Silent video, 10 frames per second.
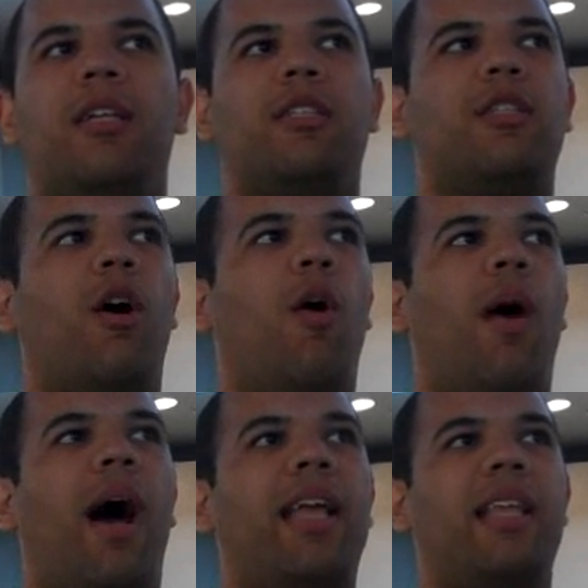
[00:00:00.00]
So
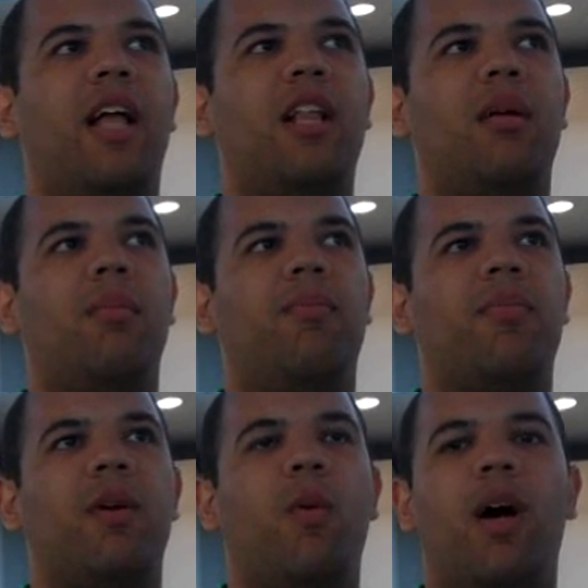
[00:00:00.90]
I tell him,
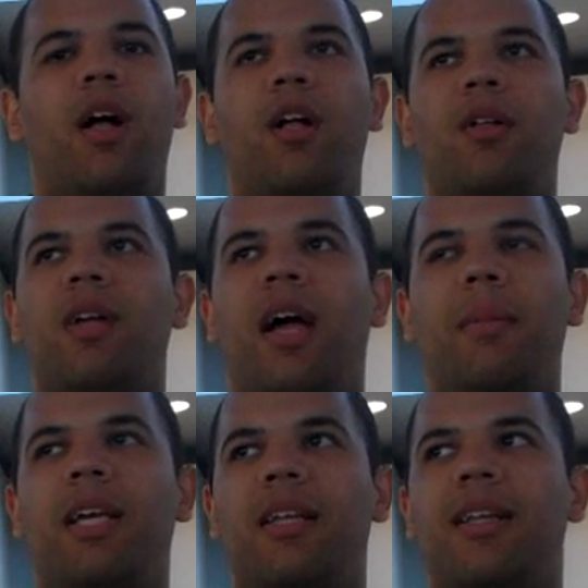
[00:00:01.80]
well, I
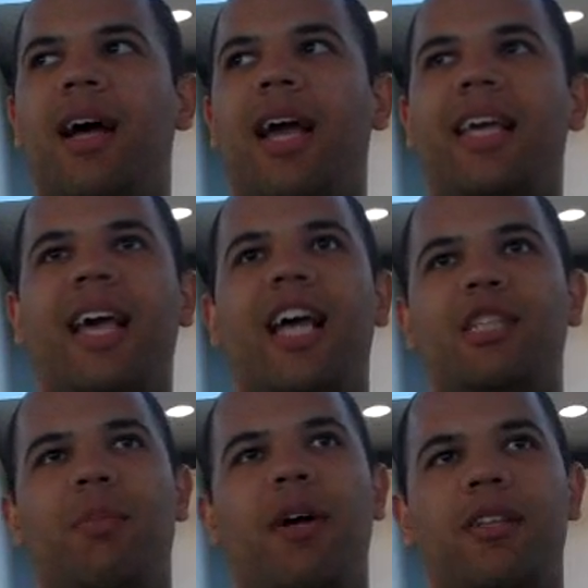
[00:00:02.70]
mean, I
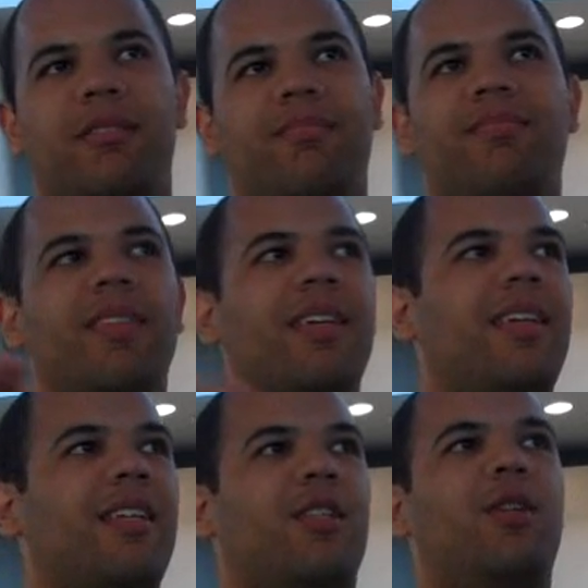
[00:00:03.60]
guess, but
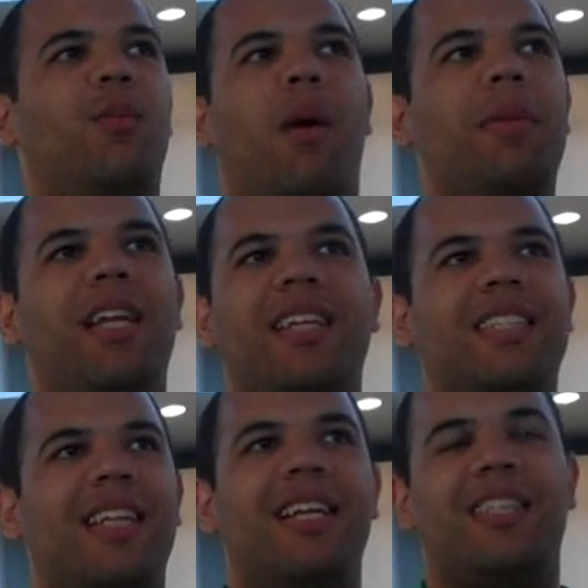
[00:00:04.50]
do you want me to
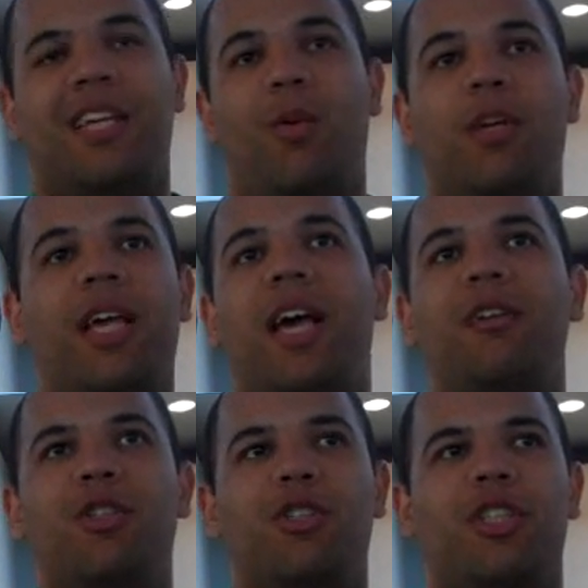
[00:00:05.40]
concede? He's like, well, yeah,
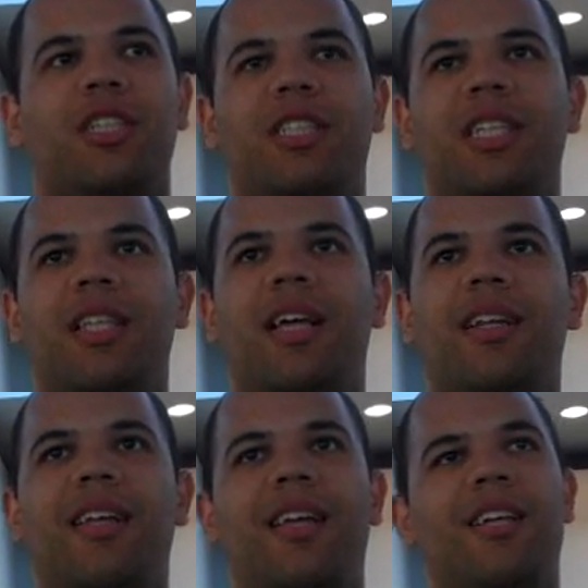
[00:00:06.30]
you should just concede then.
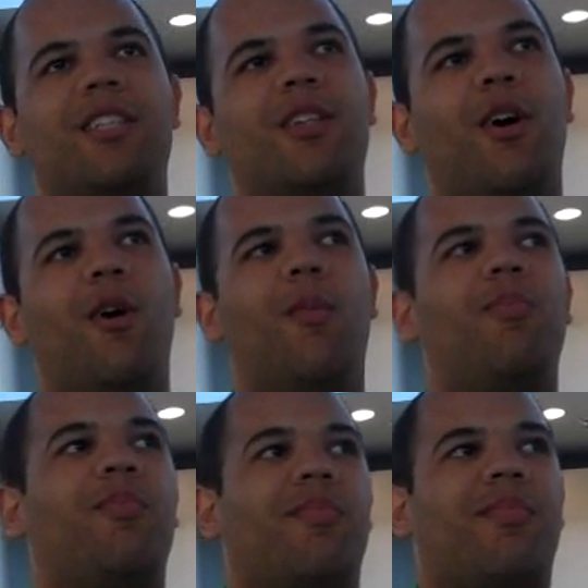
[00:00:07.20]
So,
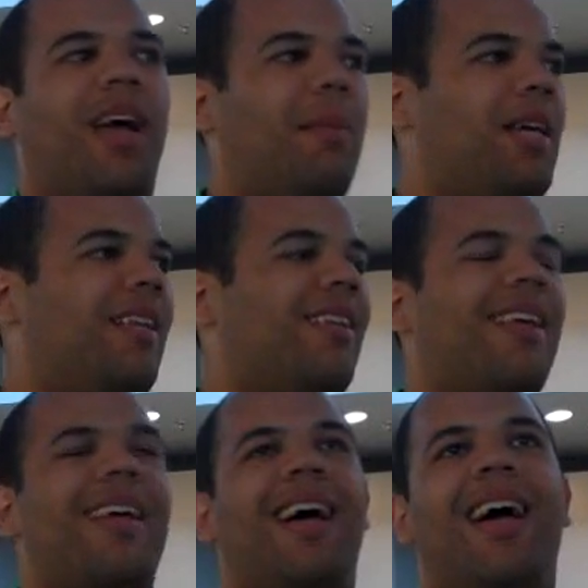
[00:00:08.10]
I mean,
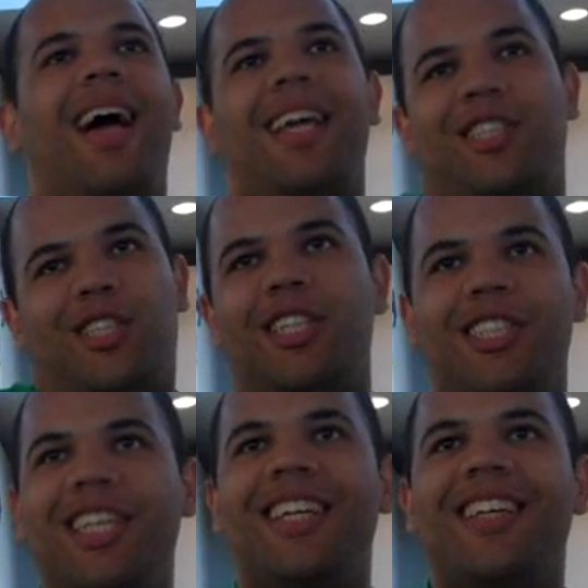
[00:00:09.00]
I just
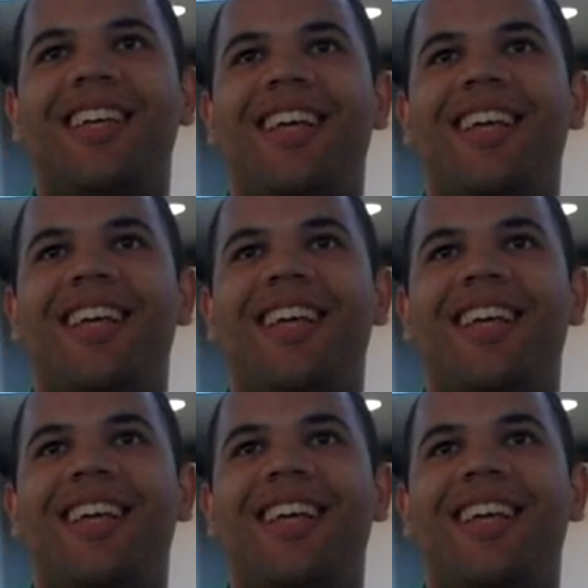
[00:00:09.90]
conceded.